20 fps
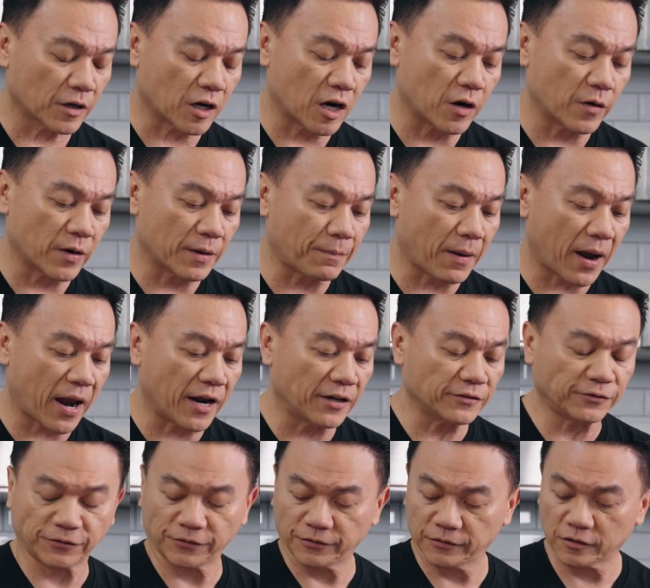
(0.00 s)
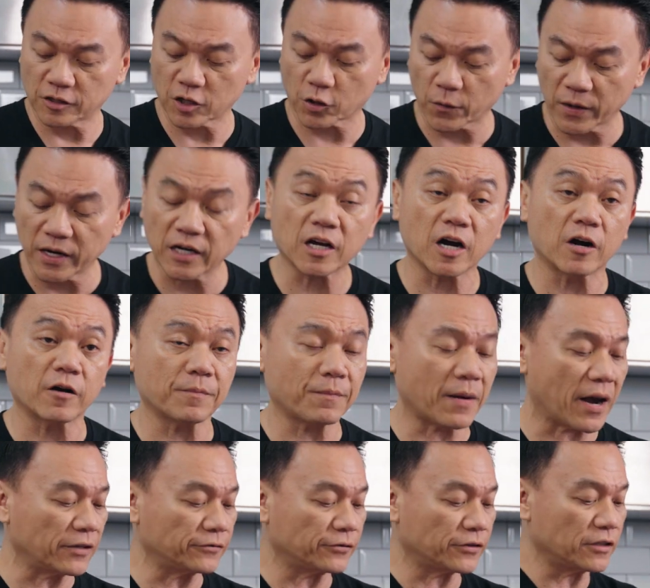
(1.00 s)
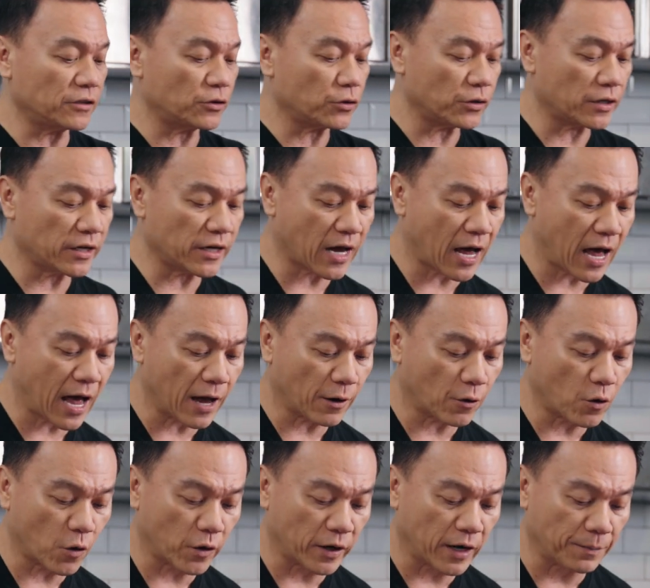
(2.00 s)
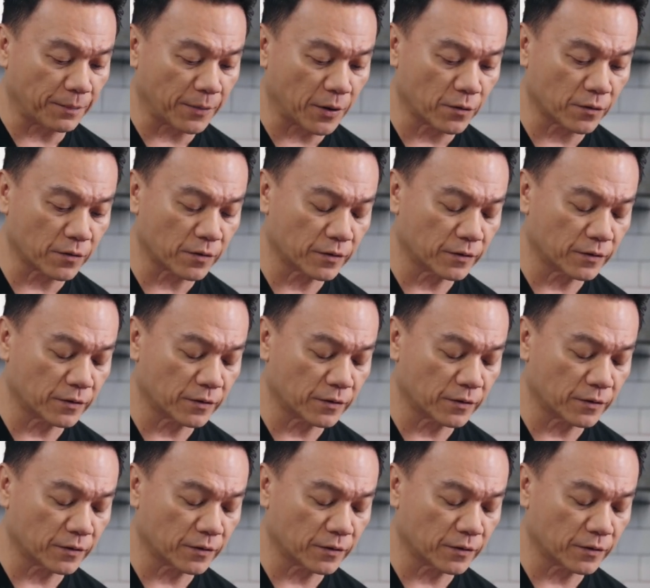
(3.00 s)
curry paste, the green curry paste into the coconut milk,